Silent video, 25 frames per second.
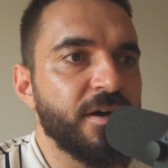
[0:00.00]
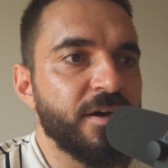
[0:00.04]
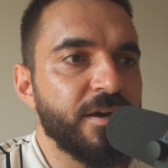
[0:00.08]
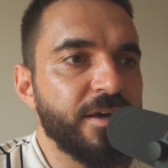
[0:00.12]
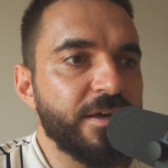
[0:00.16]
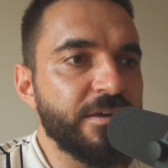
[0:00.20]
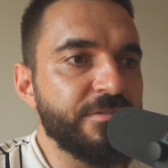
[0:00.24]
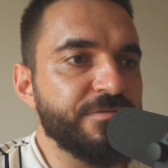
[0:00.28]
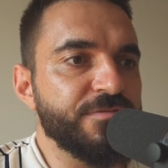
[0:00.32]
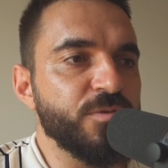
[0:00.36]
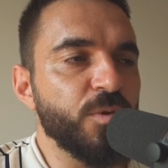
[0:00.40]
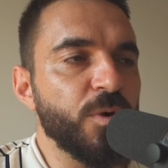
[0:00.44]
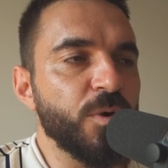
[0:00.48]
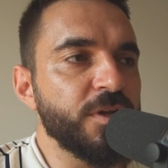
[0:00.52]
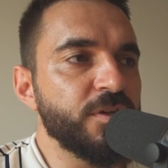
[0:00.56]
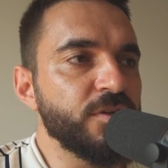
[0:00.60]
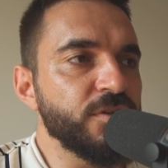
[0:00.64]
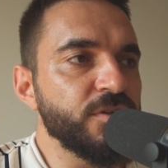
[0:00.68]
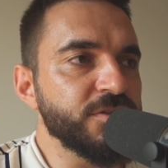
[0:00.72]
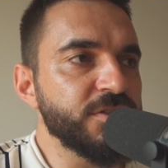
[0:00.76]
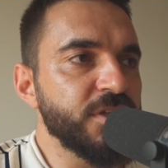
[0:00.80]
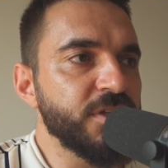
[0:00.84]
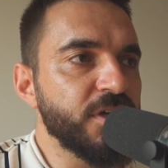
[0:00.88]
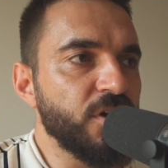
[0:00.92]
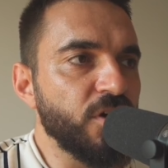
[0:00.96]
If we
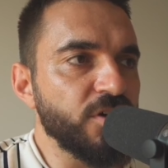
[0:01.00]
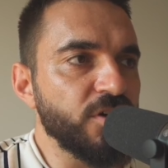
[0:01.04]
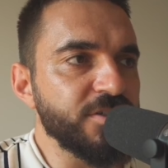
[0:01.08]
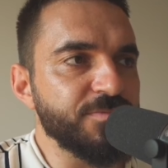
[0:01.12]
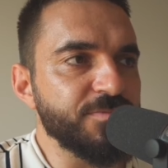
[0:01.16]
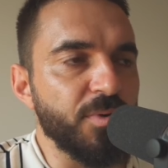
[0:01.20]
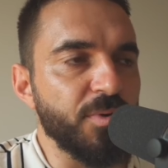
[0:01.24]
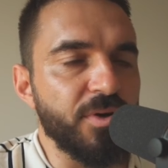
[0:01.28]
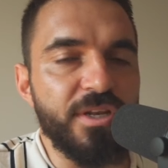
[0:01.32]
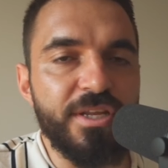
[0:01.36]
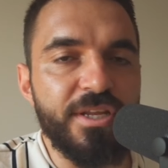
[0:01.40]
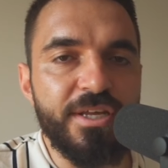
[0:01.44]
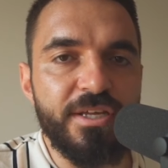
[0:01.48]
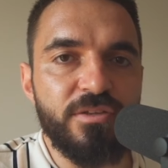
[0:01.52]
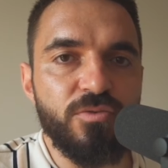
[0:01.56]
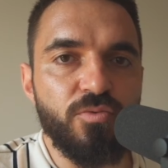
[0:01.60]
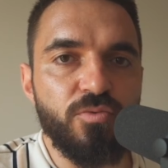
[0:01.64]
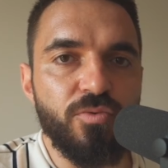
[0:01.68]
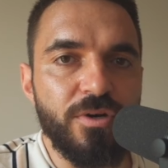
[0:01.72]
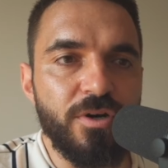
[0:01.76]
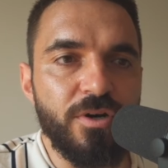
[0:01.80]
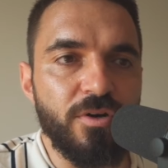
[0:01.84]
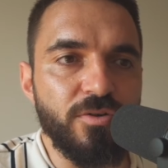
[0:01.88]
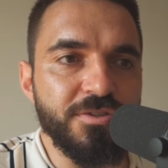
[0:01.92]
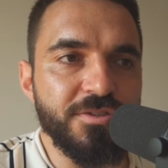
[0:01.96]
reduce the cost per lead,
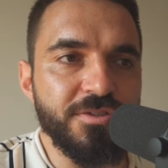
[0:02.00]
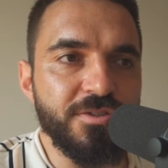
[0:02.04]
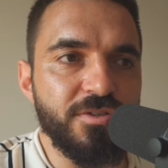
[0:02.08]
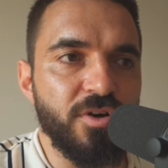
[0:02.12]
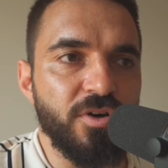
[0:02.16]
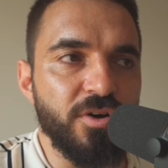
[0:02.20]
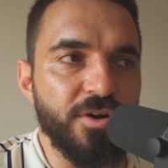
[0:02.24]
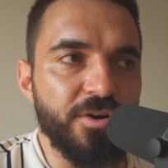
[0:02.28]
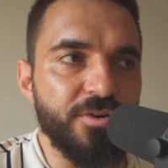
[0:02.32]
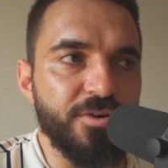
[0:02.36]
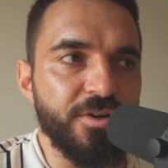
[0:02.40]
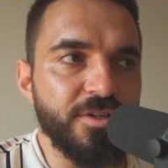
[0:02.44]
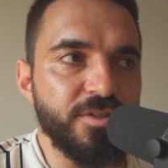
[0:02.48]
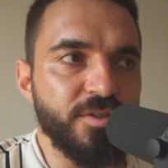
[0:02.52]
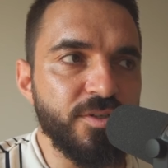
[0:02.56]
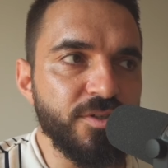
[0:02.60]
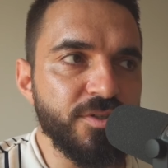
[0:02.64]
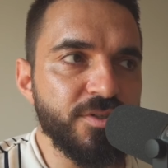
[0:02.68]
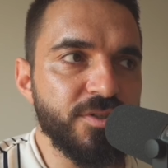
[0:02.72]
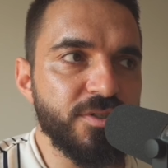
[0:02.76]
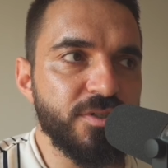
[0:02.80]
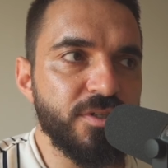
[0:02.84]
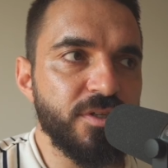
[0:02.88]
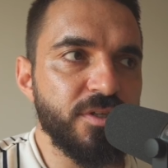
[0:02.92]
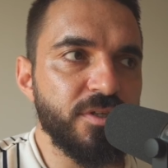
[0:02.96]
we're also going to
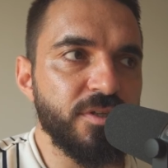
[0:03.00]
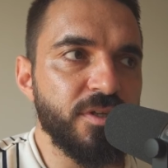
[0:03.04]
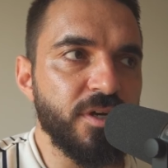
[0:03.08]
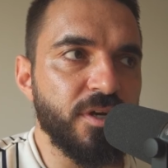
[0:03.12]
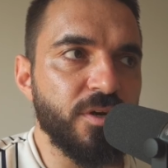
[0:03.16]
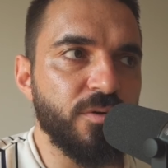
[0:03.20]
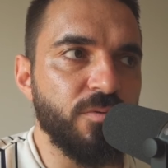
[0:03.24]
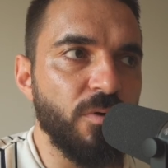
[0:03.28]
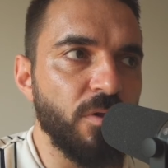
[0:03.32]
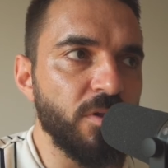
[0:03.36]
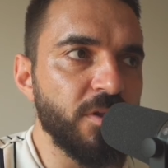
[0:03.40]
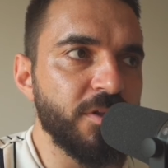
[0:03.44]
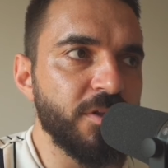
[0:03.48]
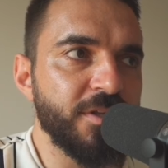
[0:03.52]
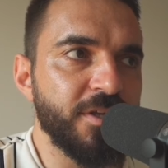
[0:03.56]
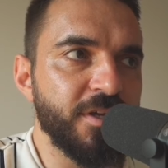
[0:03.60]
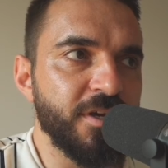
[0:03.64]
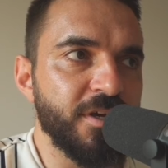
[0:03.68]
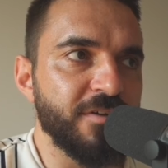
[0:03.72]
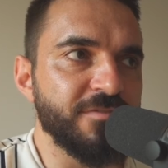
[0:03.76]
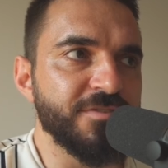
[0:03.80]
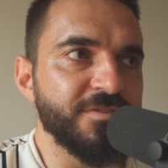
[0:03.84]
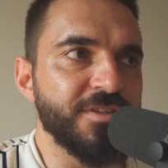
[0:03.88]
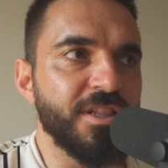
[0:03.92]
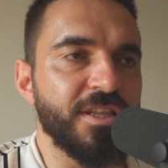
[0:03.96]
reduce the quality
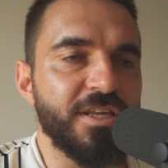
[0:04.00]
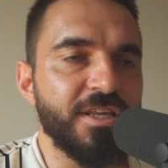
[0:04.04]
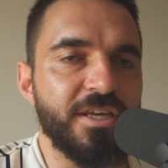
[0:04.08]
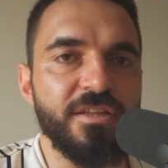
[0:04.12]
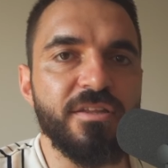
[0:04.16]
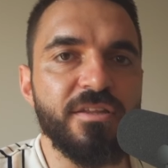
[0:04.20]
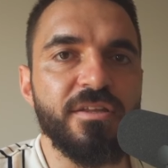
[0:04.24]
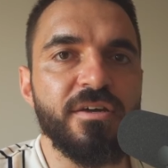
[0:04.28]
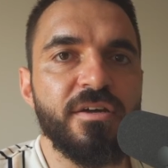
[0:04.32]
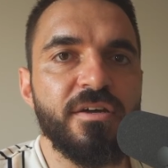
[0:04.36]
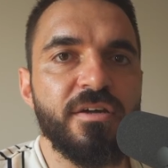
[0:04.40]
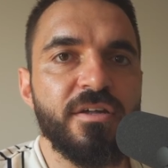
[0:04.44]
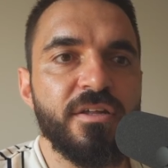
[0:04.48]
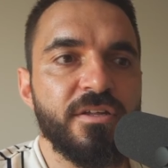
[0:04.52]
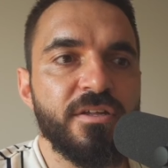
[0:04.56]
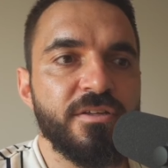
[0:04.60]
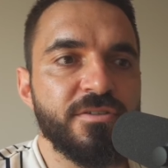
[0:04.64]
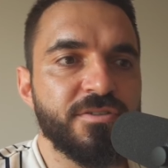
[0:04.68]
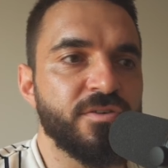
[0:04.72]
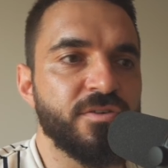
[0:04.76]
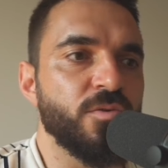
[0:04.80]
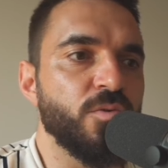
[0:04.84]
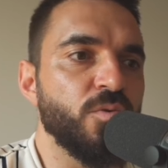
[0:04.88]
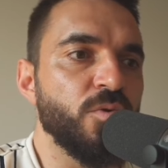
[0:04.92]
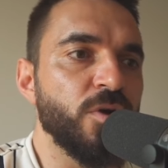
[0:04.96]
of the lead.
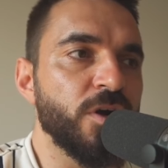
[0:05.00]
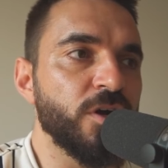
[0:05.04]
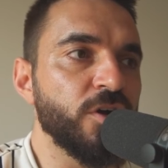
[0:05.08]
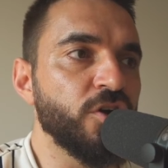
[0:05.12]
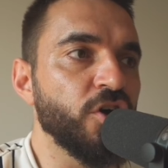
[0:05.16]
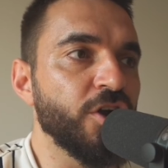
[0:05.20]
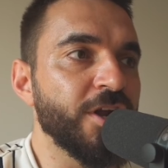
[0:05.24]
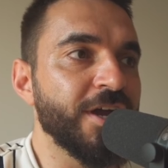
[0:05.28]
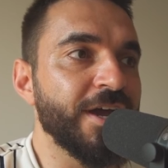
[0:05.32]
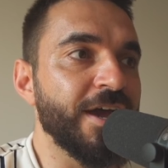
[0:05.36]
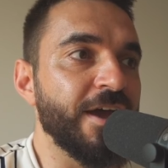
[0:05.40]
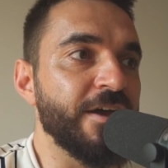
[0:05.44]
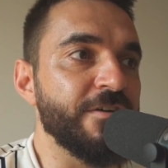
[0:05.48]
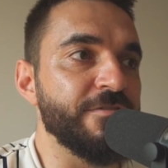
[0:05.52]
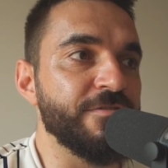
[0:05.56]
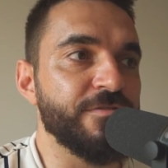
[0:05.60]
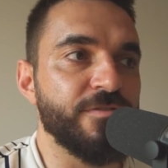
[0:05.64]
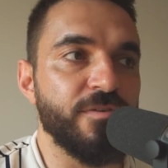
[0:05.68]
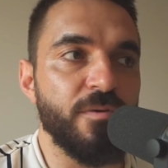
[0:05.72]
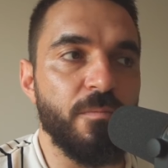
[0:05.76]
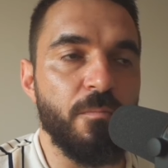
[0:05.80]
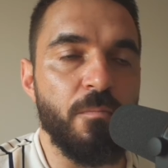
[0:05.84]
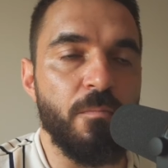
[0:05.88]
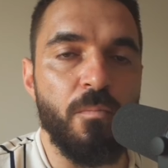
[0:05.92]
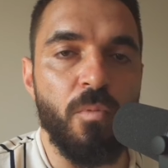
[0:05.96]
So we're going to have
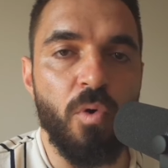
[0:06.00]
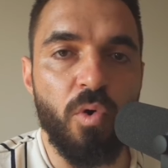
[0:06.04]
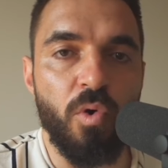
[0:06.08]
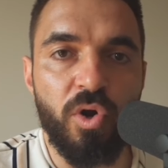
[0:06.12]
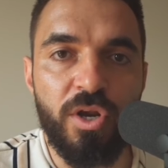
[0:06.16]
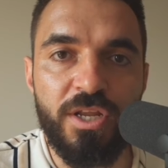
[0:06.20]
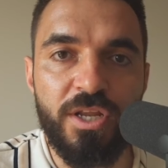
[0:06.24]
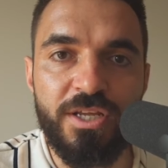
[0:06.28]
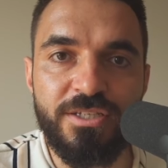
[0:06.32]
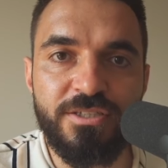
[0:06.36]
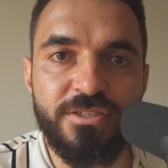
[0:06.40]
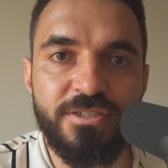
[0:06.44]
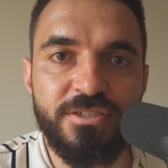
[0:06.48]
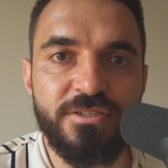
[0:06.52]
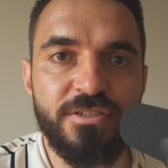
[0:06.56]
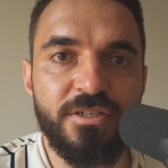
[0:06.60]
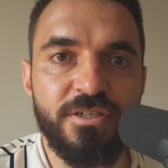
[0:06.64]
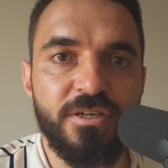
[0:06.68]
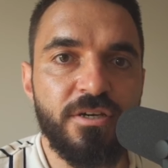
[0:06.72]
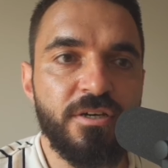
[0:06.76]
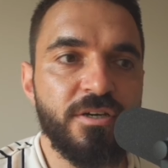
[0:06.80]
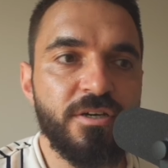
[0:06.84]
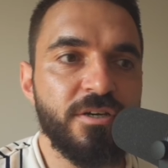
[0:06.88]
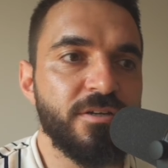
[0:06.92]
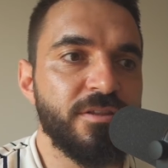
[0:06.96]
more leads
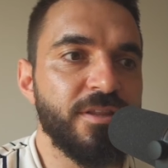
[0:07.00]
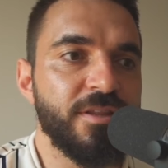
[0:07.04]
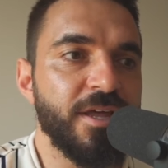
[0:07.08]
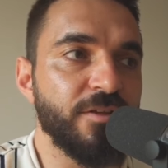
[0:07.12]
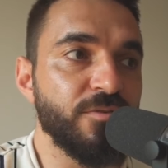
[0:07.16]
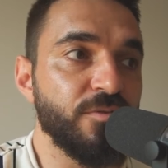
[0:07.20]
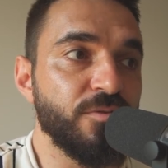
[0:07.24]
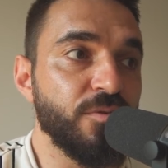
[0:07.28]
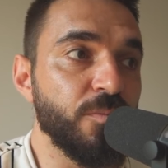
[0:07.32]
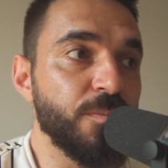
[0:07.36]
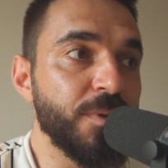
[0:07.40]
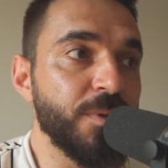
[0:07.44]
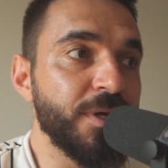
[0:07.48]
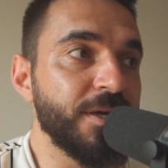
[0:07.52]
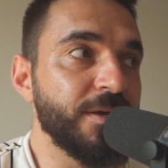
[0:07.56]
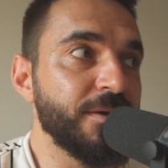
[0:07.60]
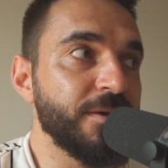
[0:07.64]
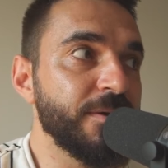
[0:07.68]
that will be